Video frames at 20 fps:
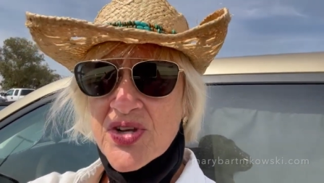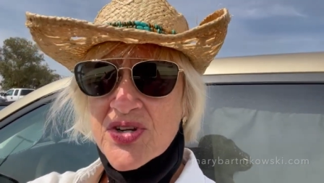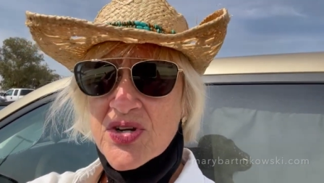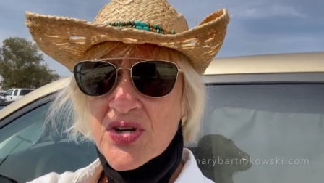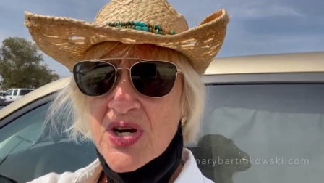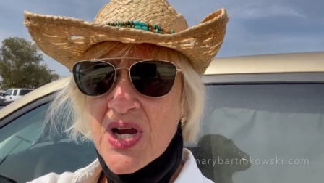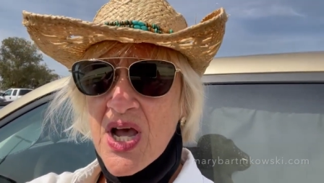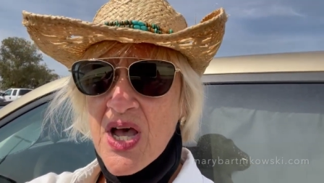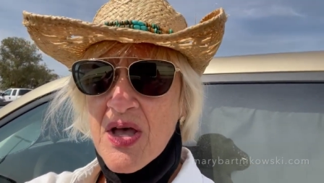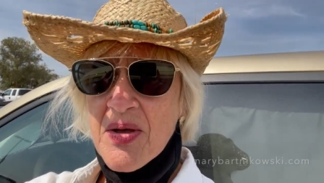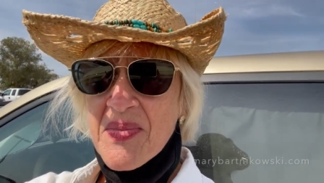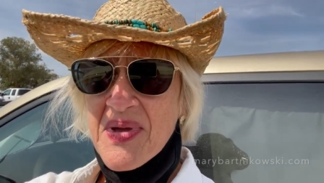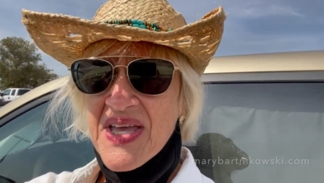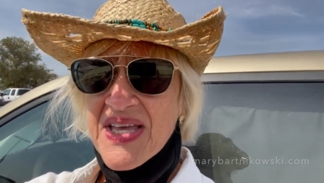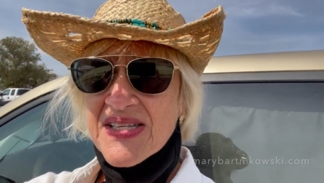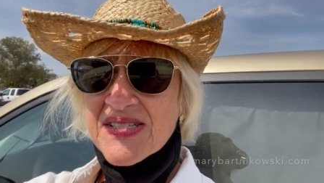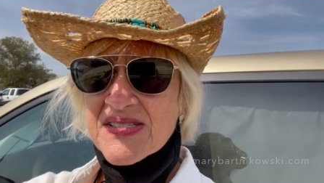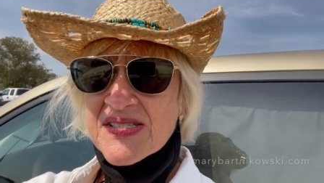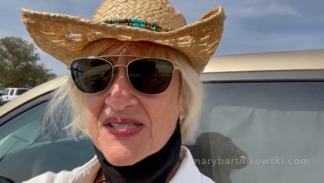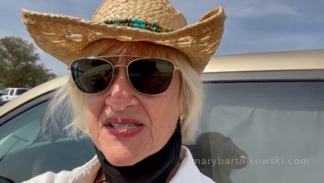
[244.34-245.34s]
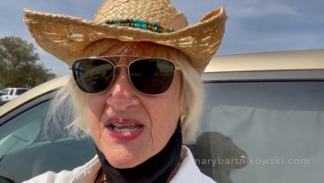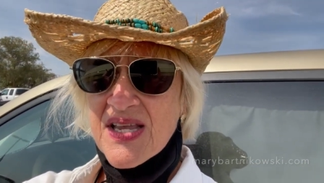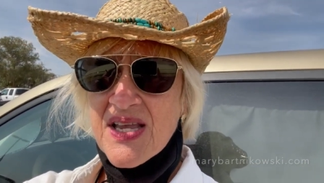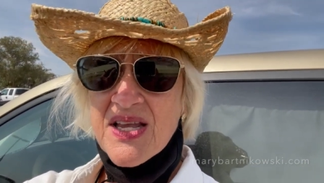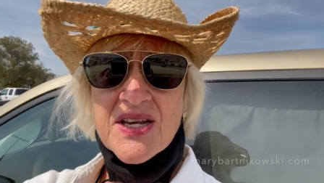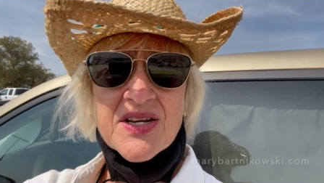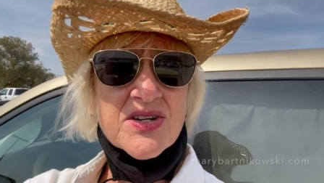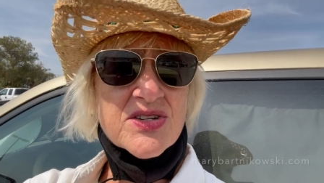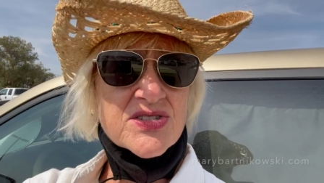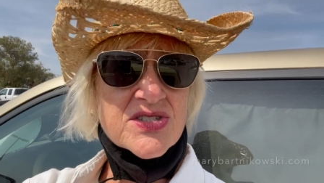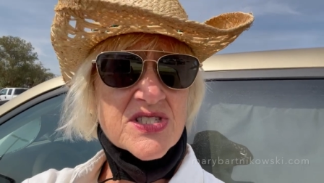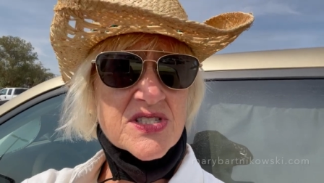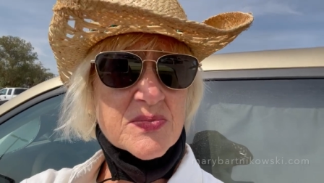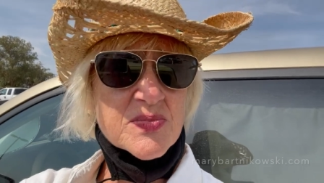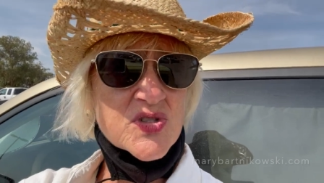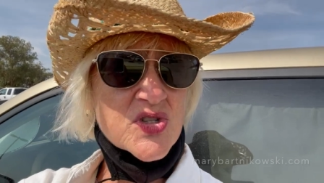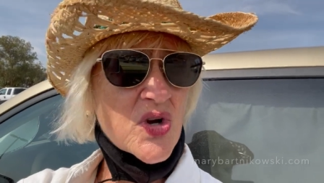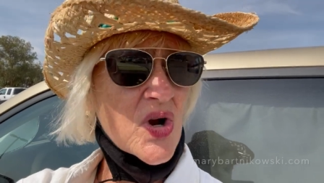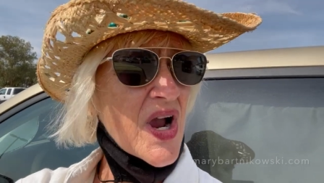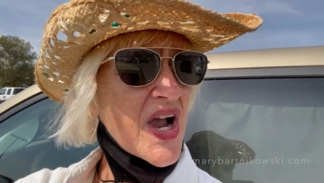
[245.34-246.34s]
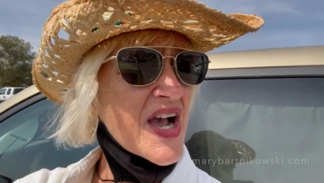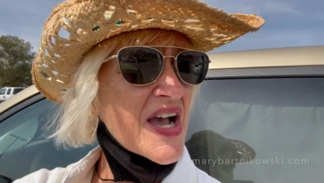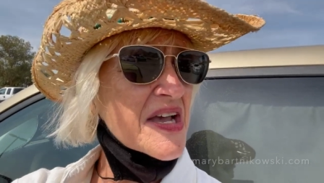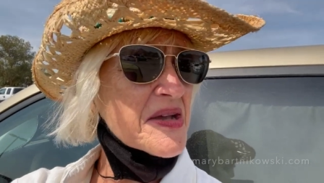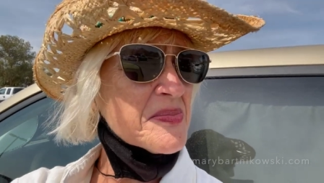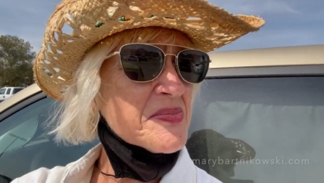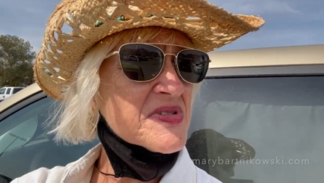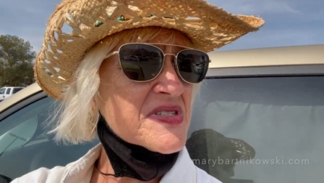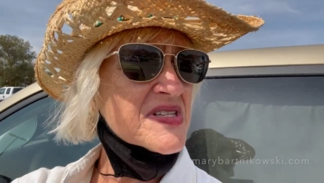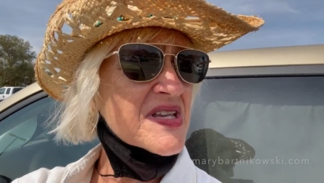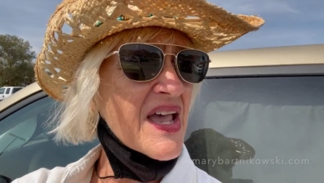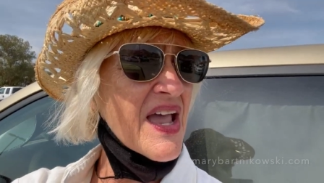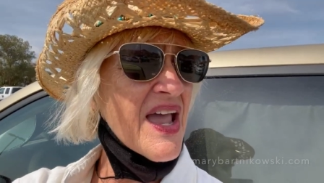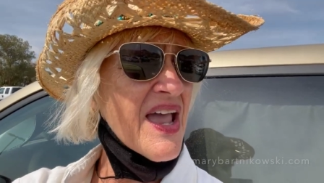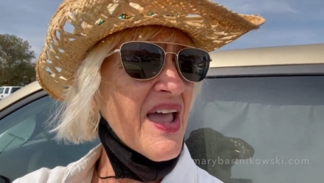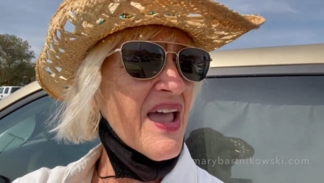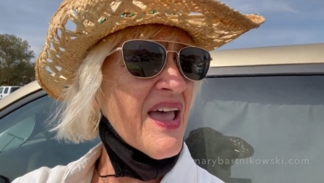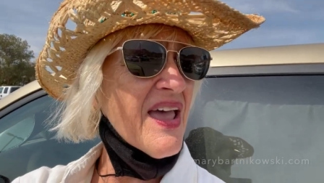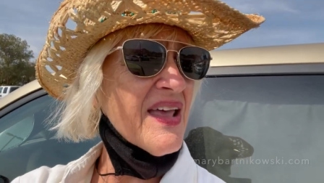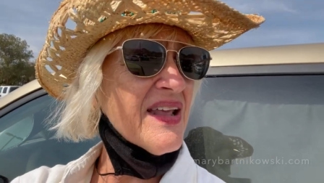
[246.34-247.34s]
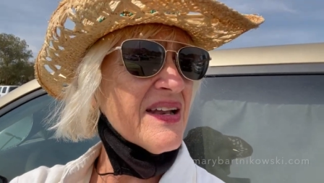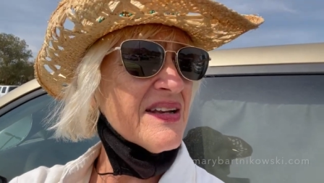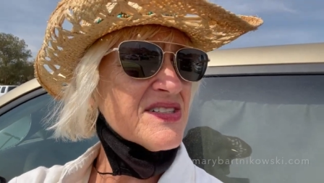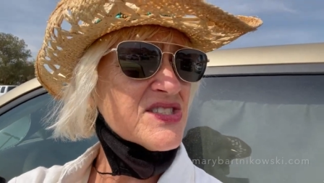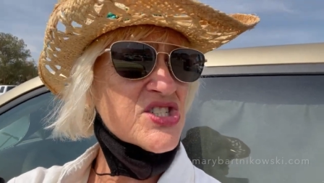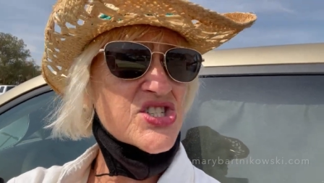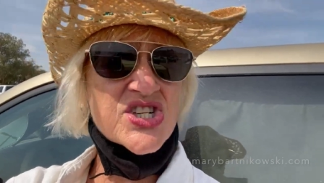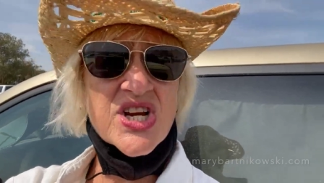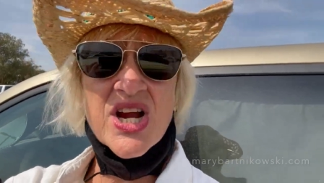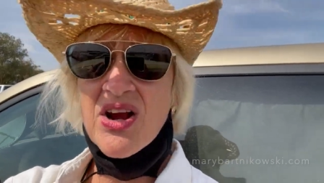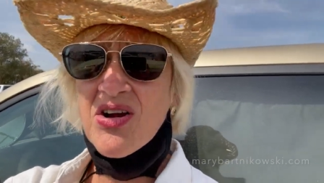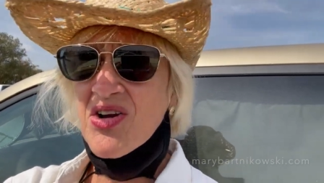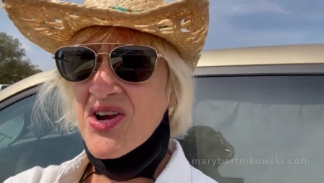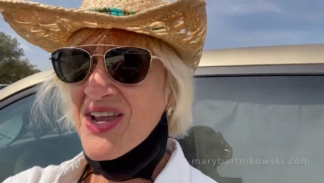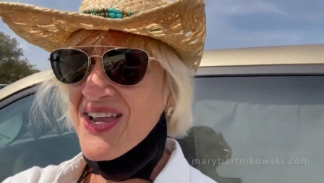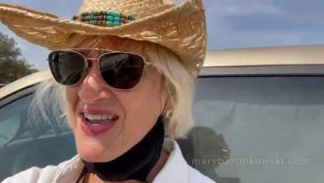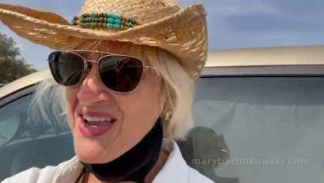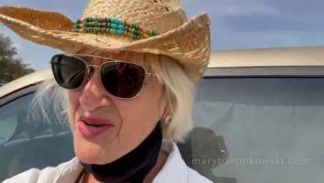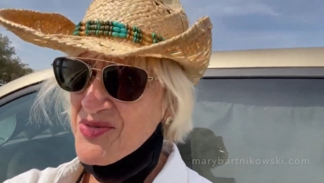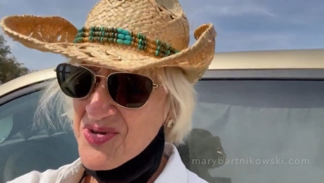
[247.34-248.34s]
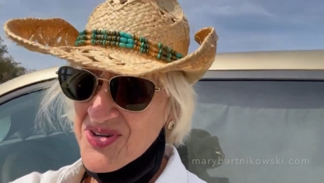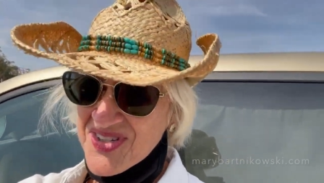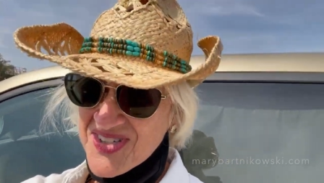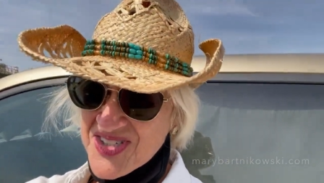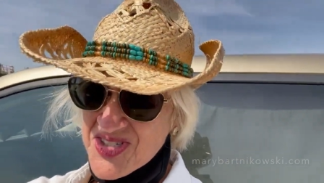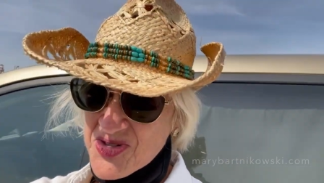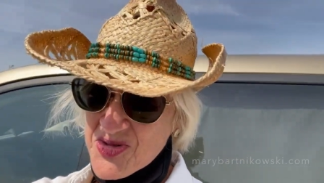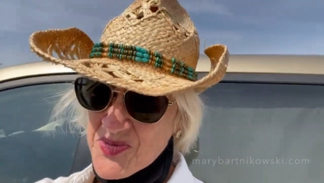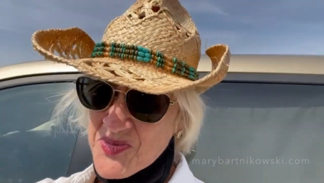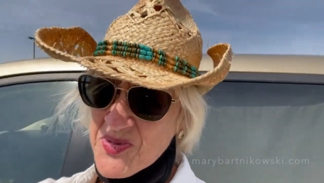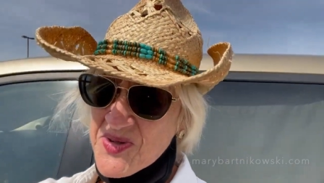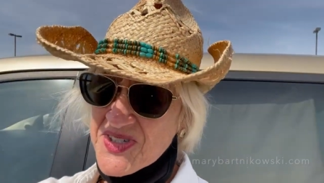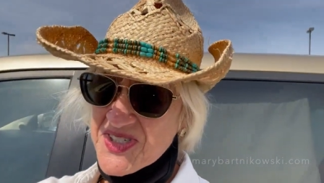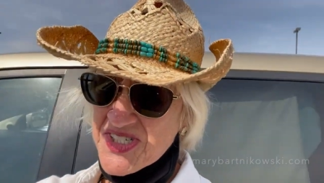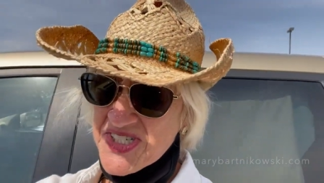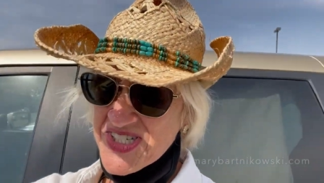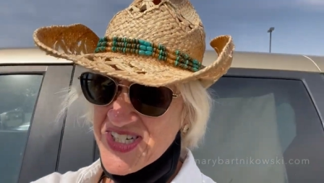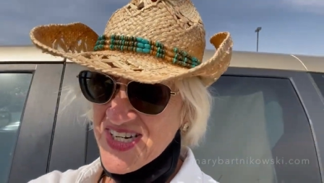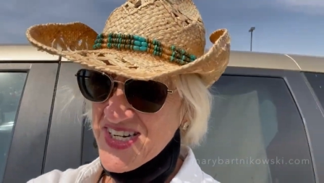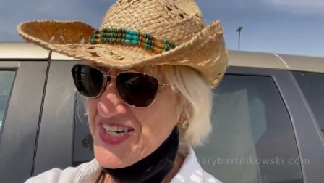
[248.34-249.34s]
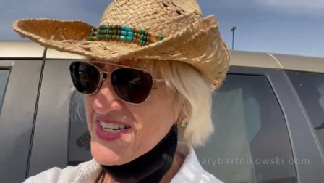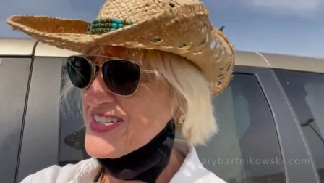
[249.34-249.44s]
your comments and your subscribes and sharing. I really do appreciate